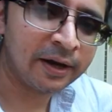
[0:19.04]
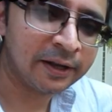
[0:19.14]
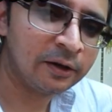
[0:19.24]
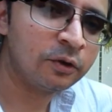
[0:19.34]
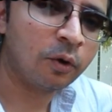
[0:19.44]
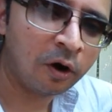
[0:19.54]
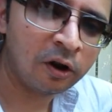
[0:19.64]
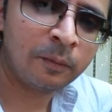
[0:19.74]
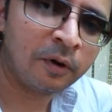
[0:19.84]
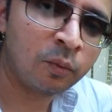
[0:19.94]
and tell you
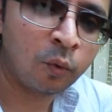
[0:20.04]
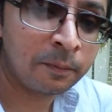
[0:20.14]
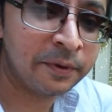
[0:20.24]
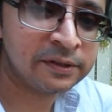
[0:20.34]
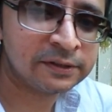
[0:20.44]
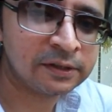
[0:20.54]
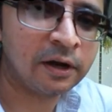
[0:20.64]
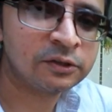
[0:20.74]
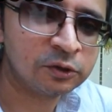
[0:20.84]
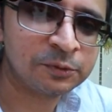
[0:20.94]
all about what makes this car so